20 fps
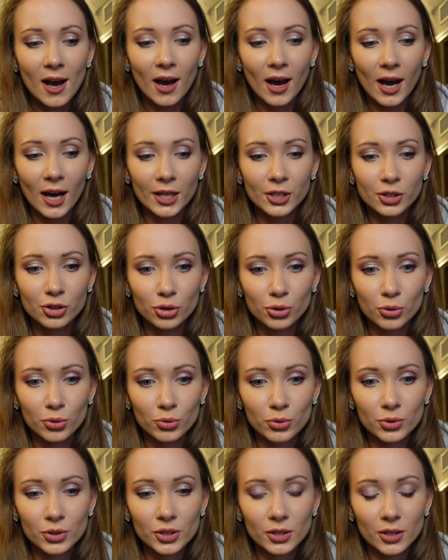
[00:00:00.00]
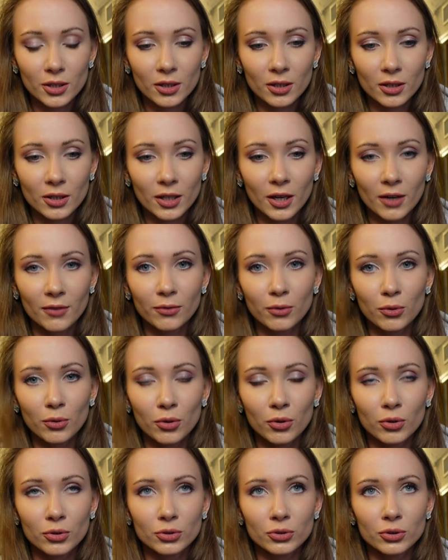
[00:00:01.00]
I chose uh,
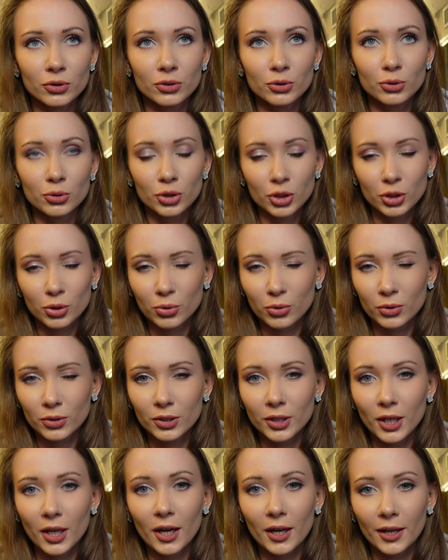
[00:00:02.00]
Cavo Dujegonda,